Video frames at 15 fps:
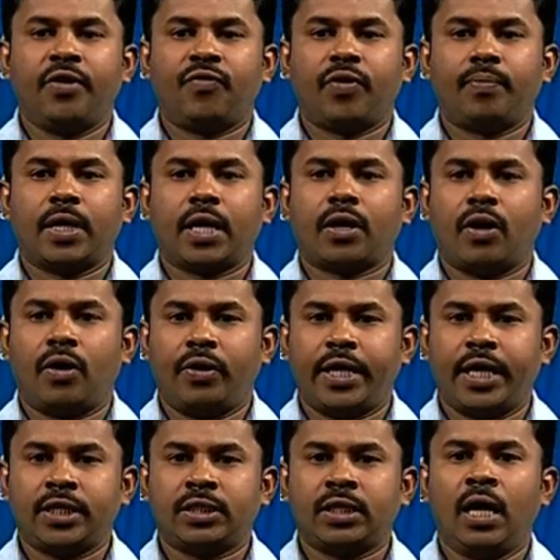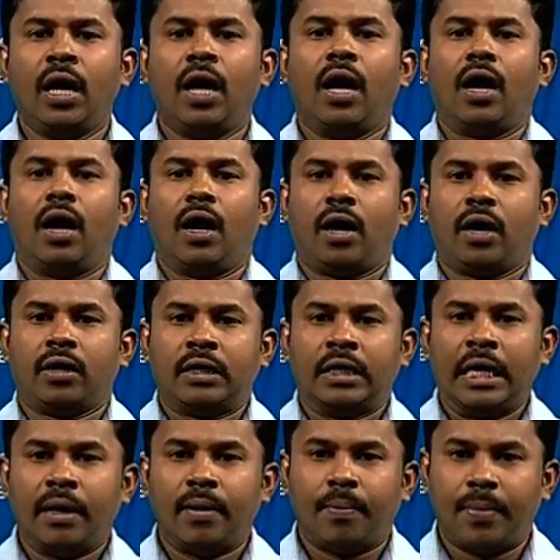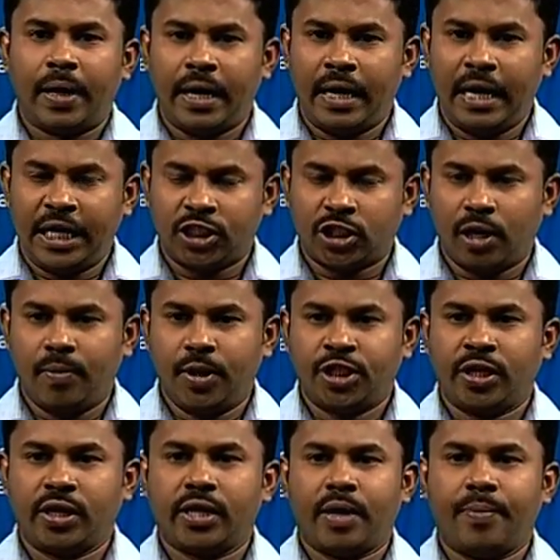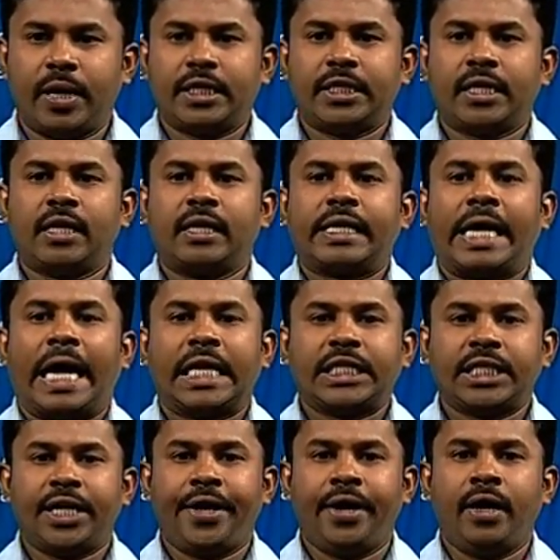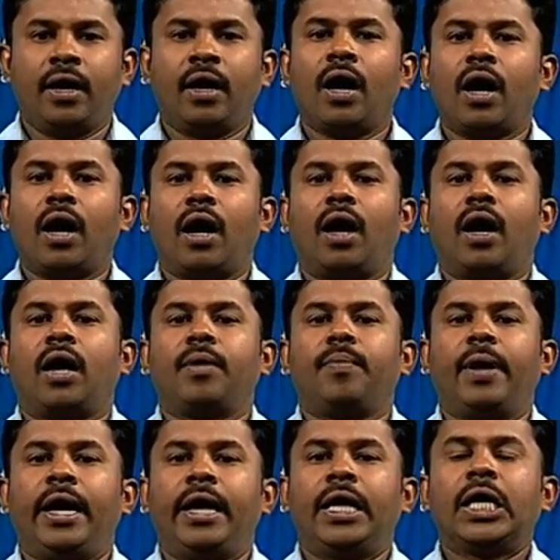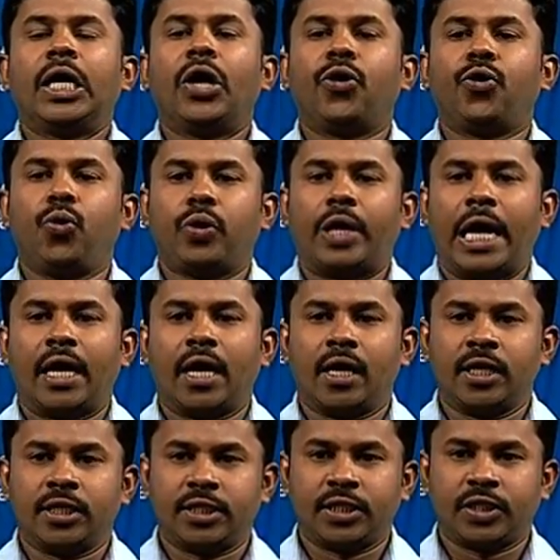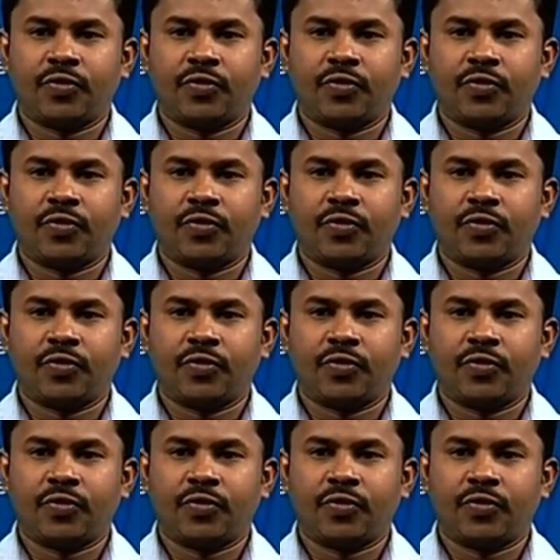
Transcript: from the context, or by establishing grammatical category, or by root analysis.